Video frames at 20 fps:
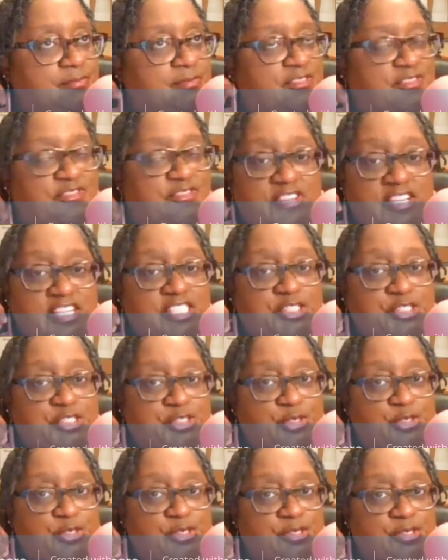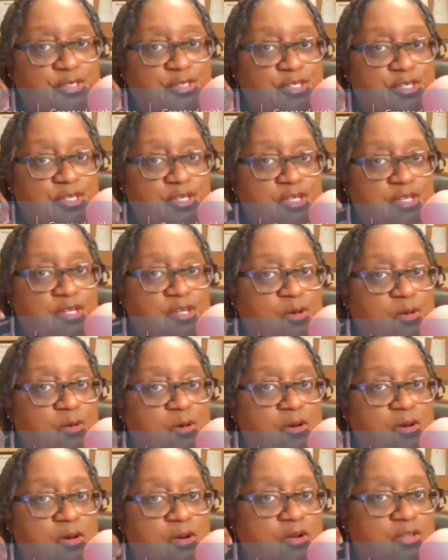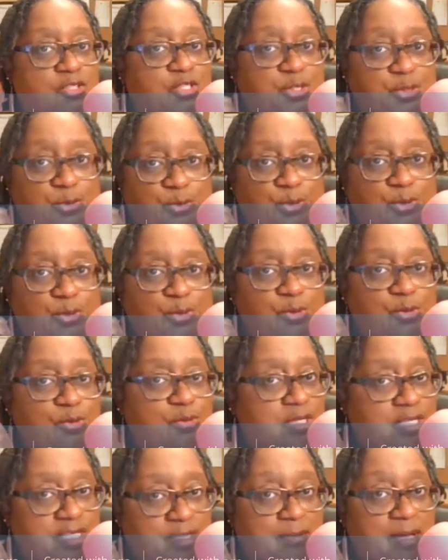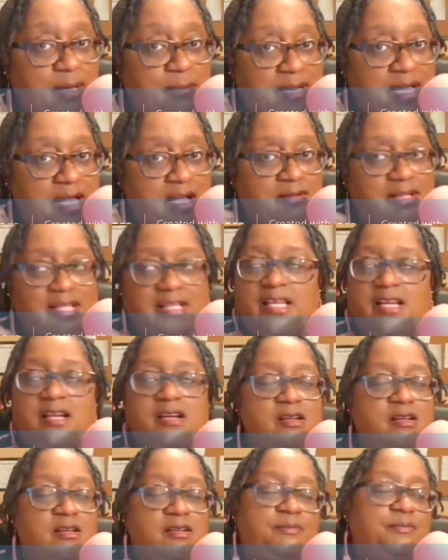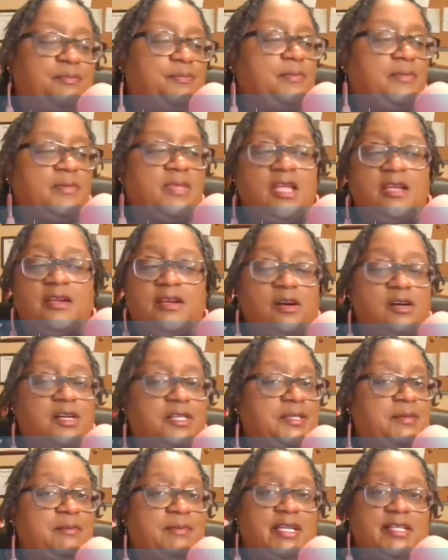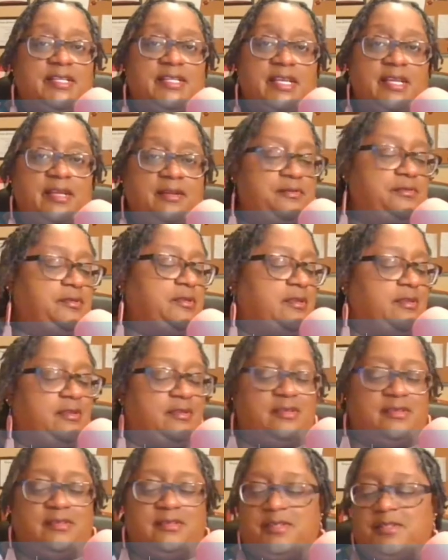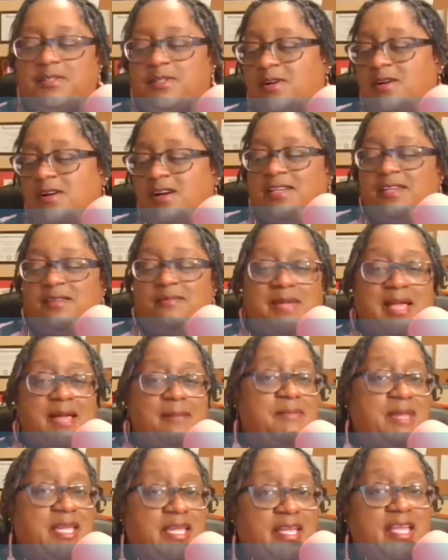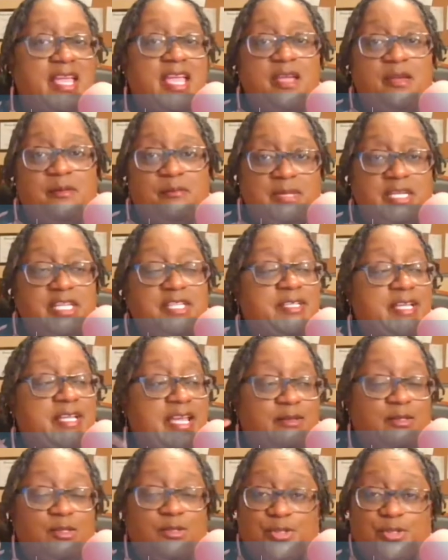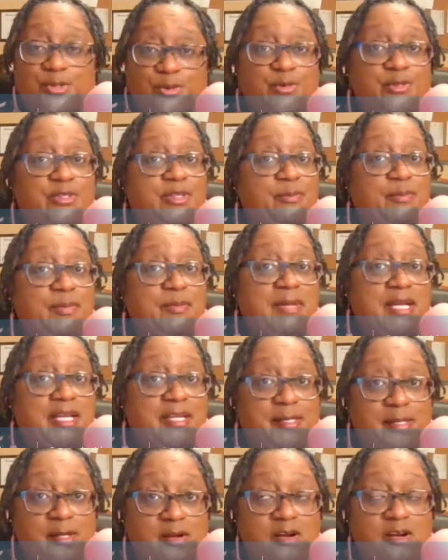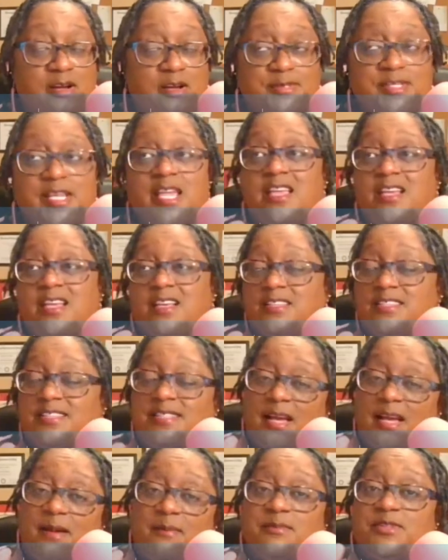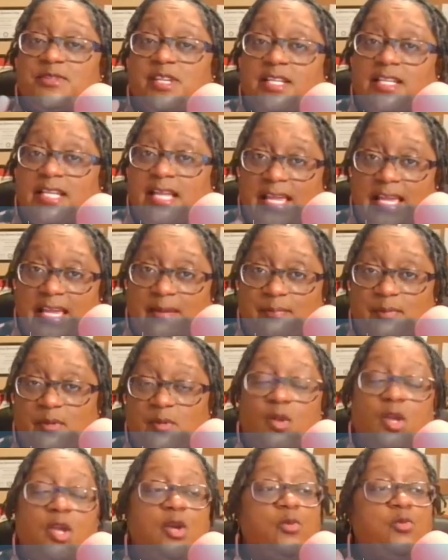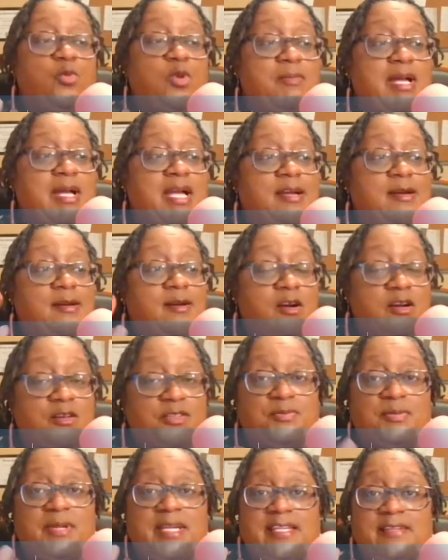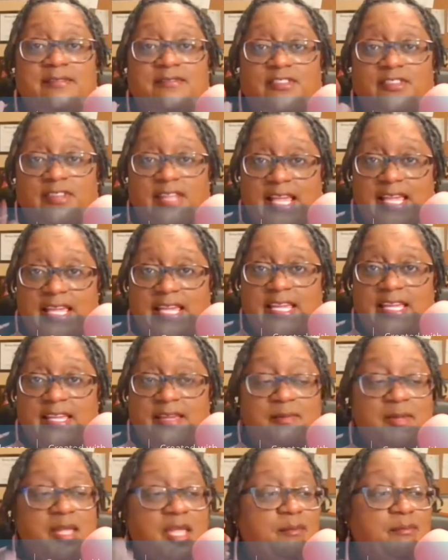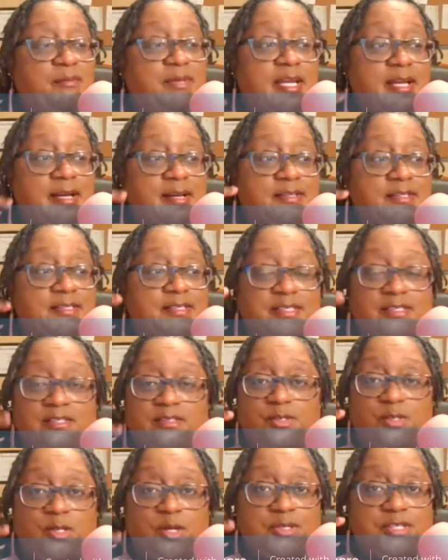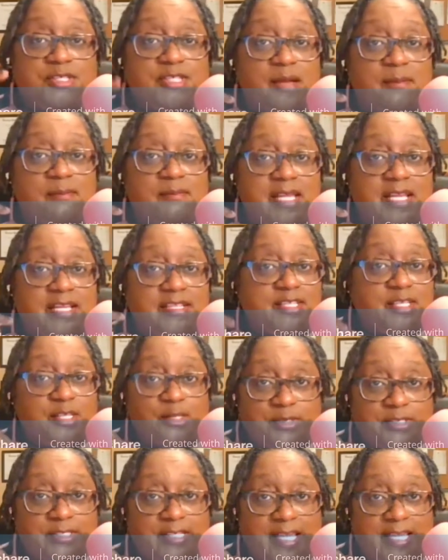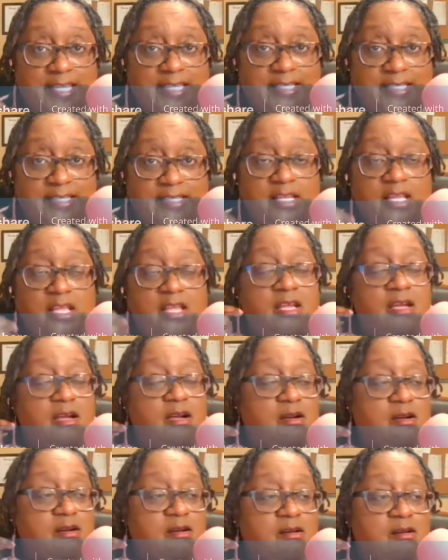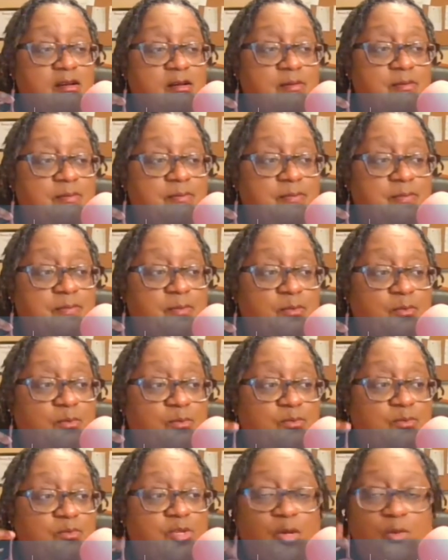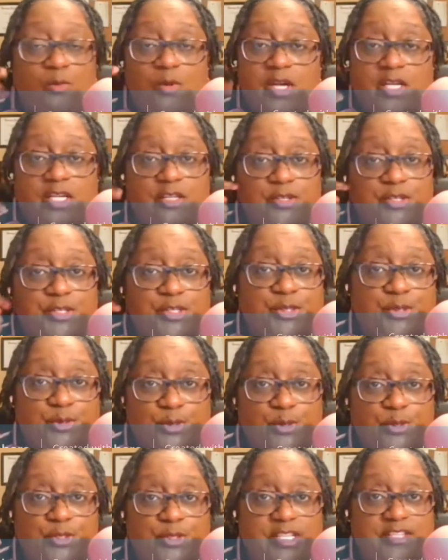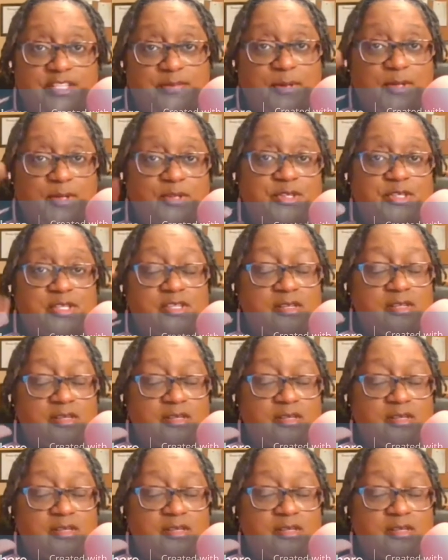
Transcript: fixture or a screw in my mouth I, uh, God didn't make that. God did not make me to have no screws up in my gums because something's going to happen where my gums may inflame because, you know, something has irritated, um, you know, one of the screws that's supposed to